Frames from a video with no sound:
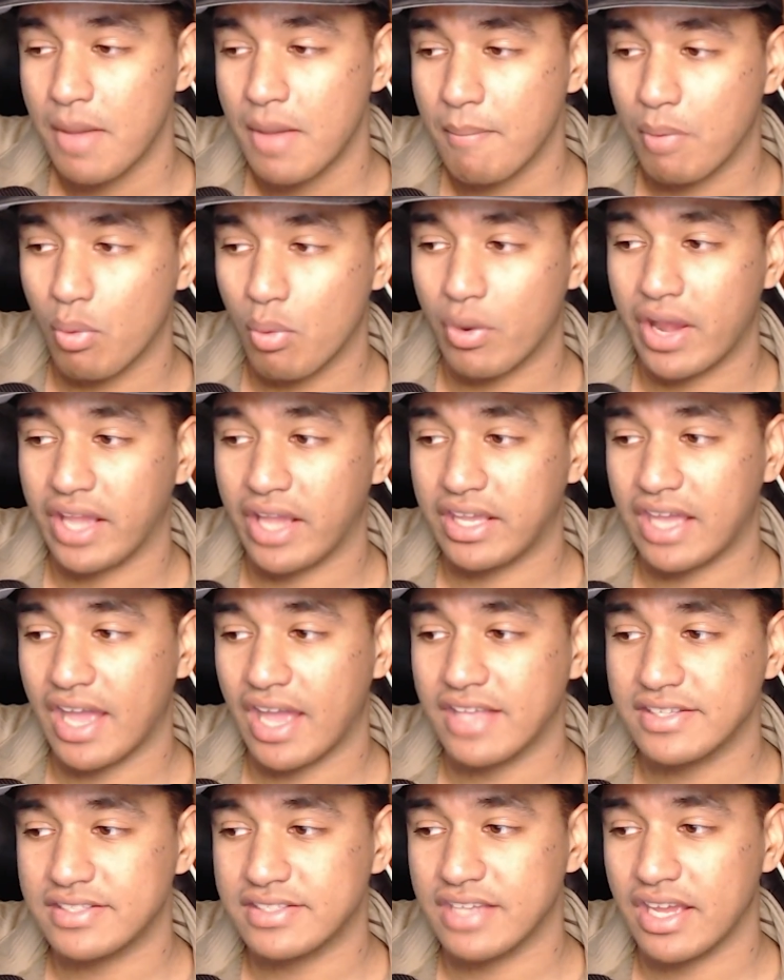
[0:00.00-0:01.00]
But what I
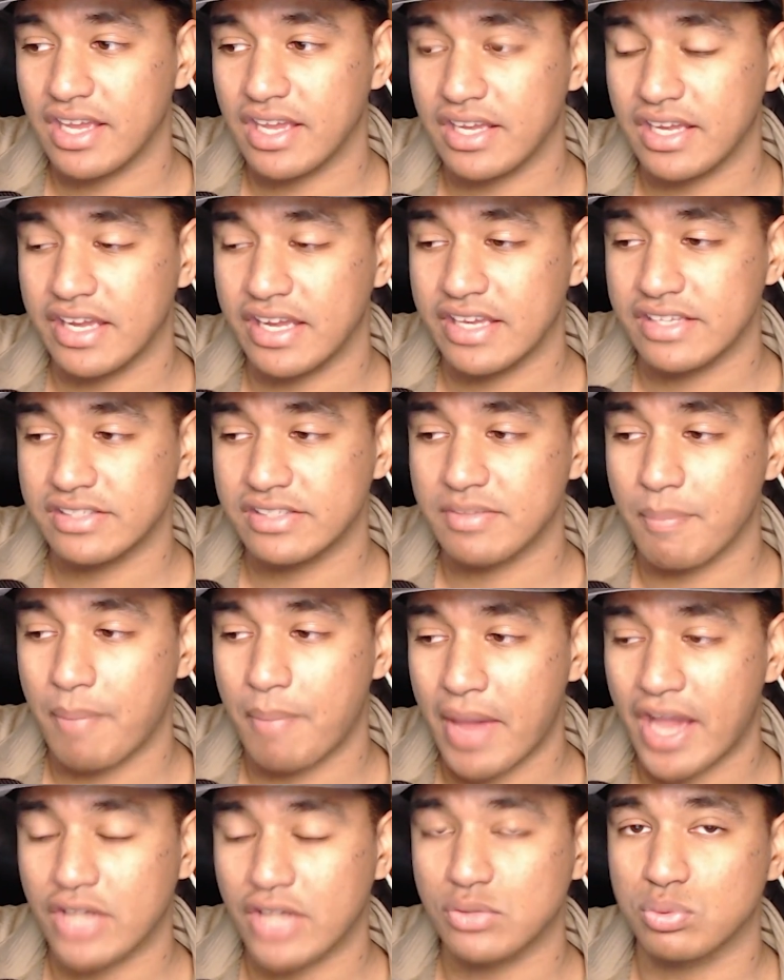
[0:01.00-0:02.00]
can say is
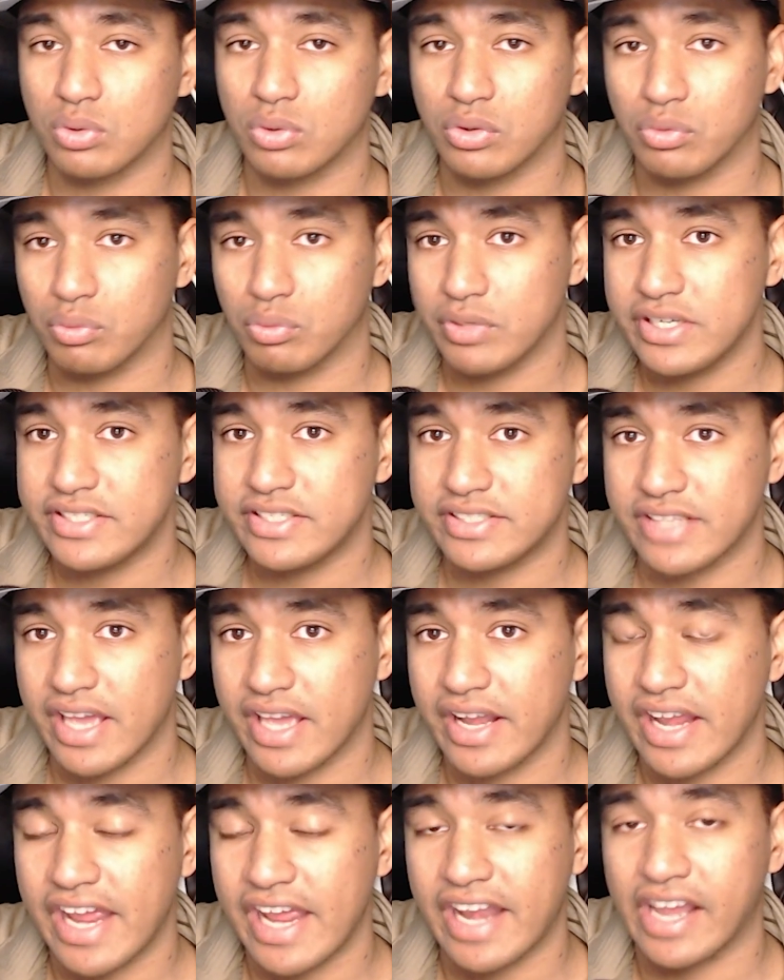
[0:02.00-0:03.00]
password
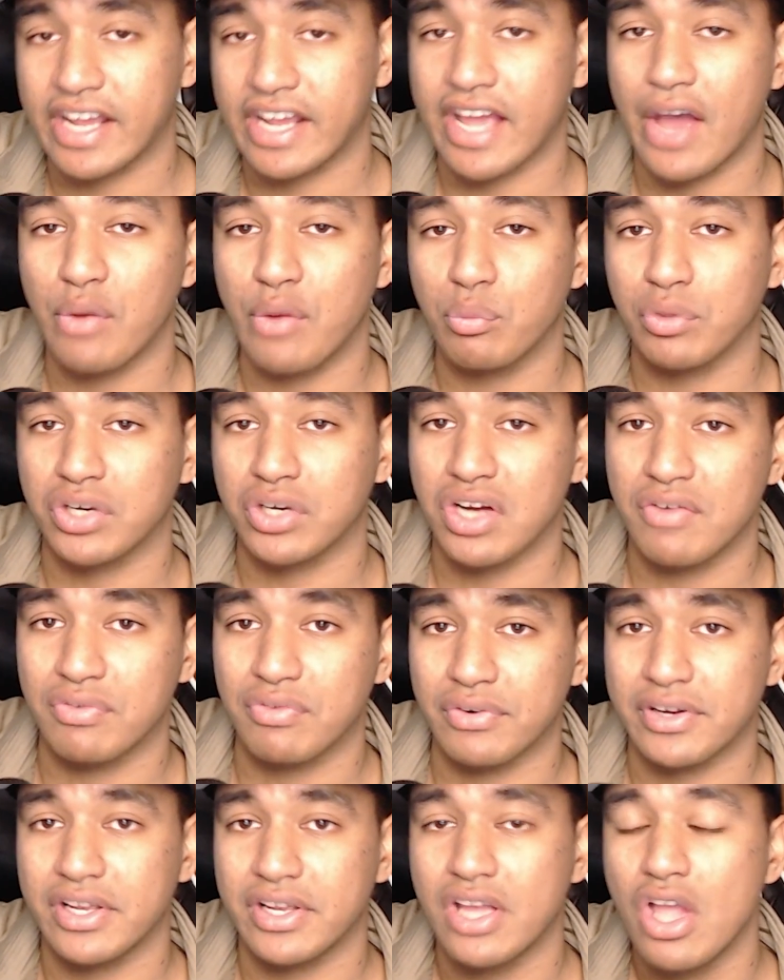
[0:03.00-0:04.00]
reset and account
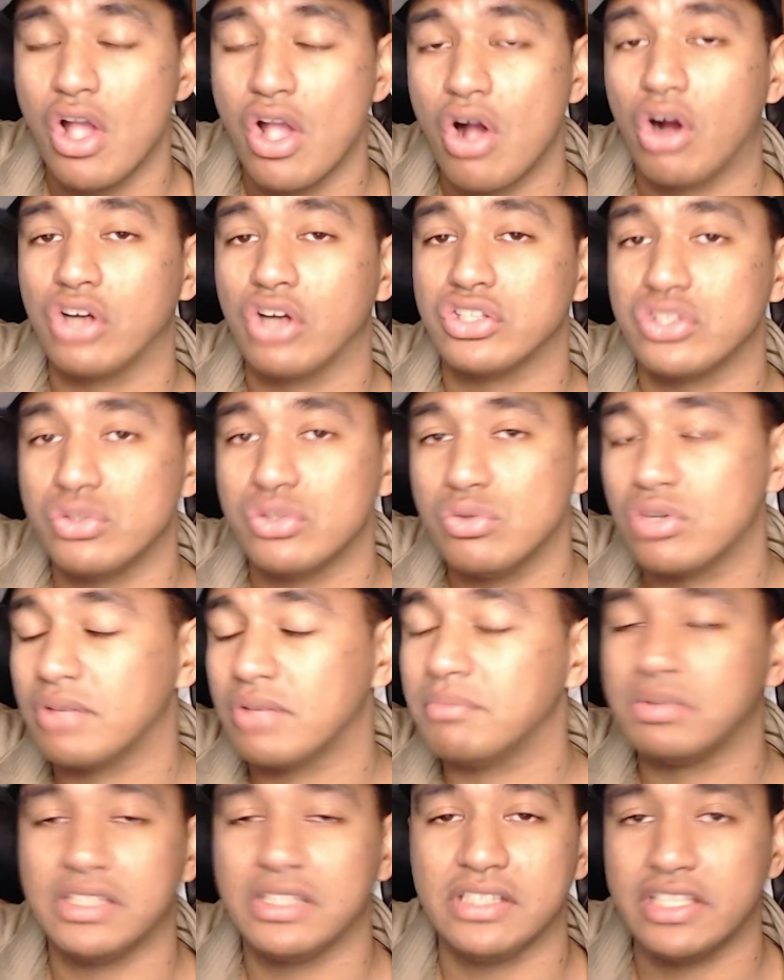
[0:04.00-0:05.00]
recovery are 2
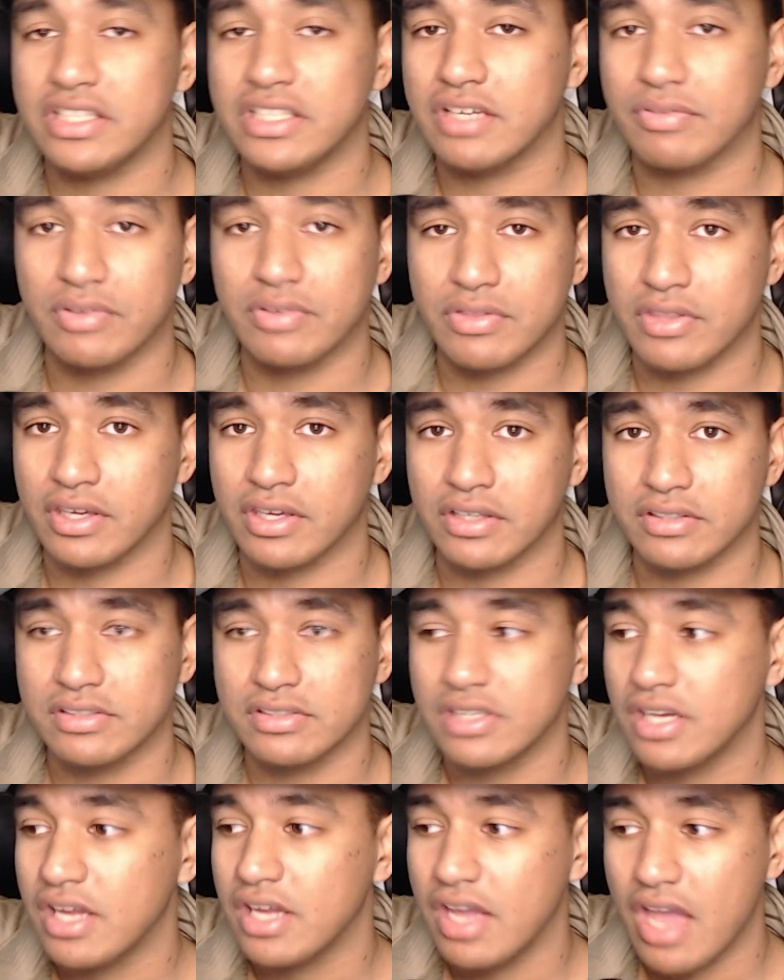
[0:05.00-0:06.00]
completely different things.
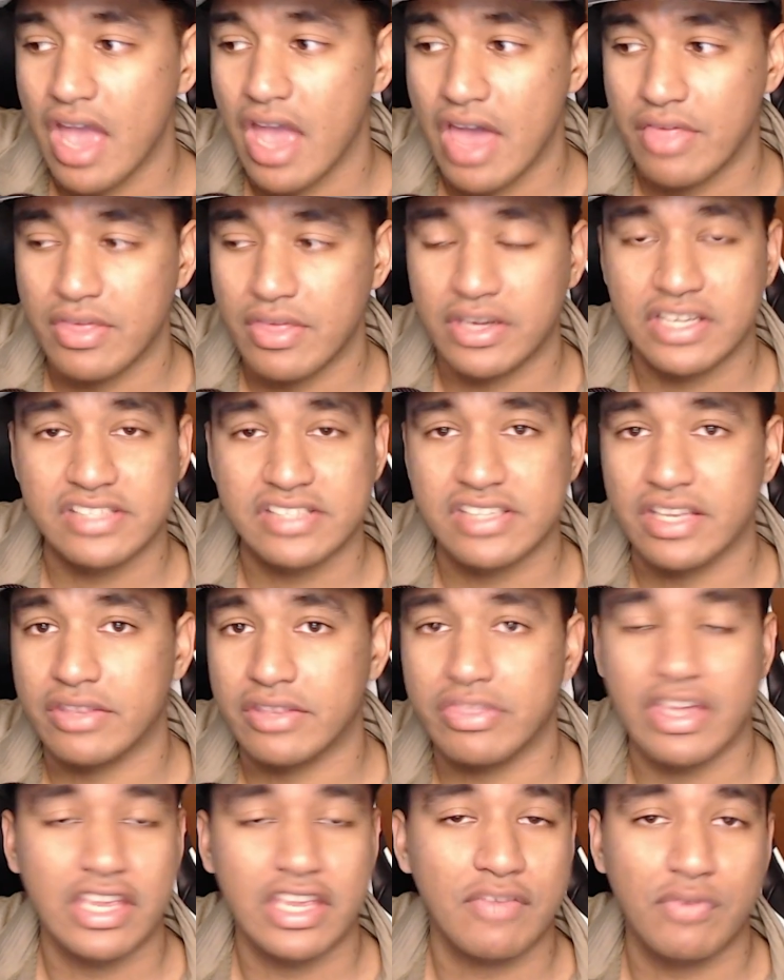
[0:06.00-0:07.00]
And then he said,
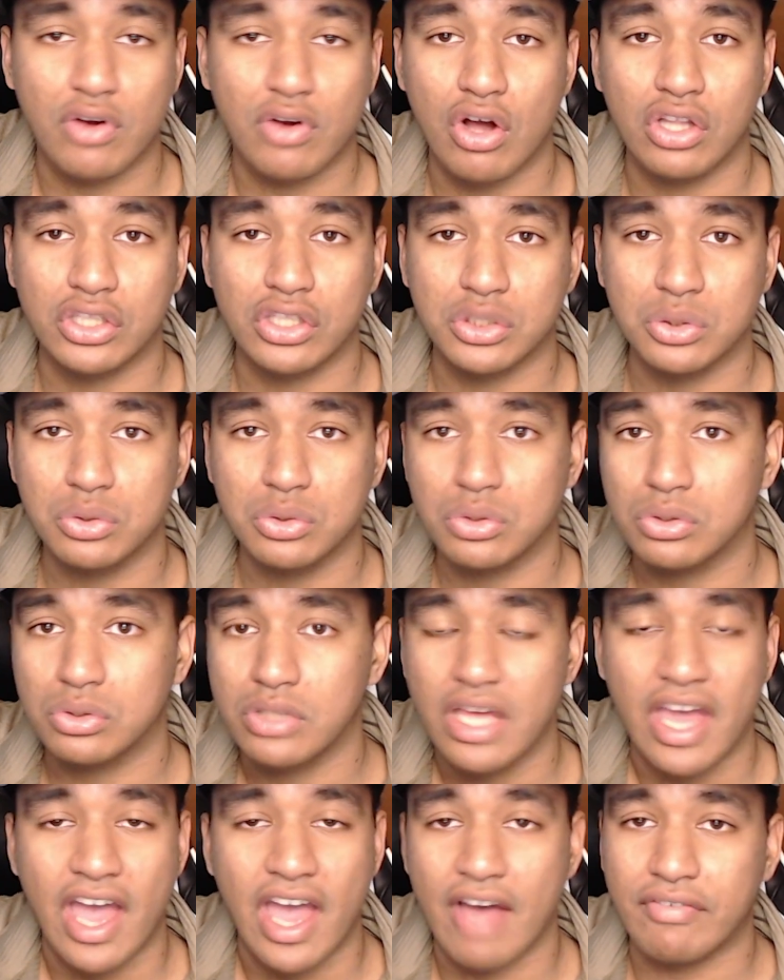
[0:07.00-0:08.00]
thank you for calling Google.
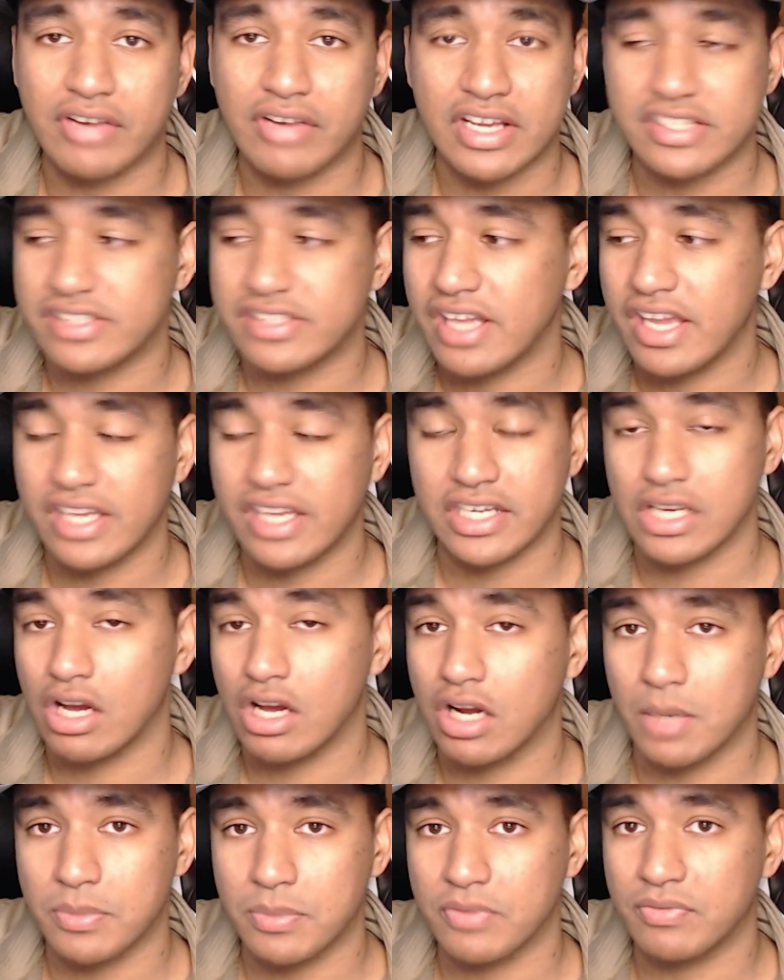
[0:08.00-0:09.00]
Have a nice day. And he
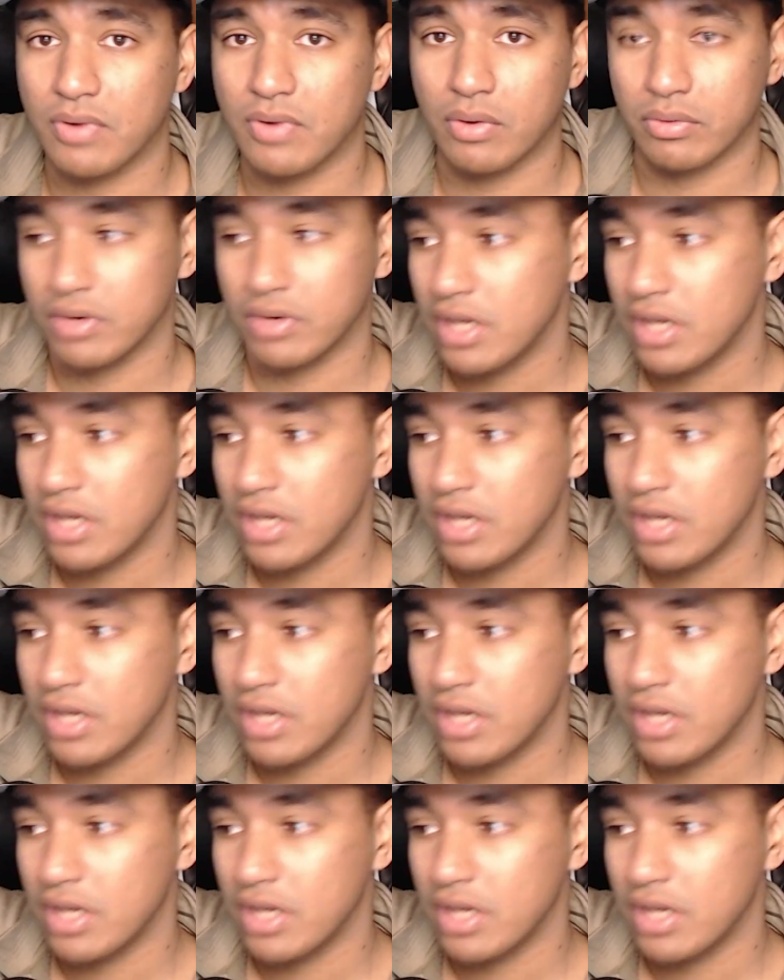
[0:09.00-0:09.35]
hung up the phone.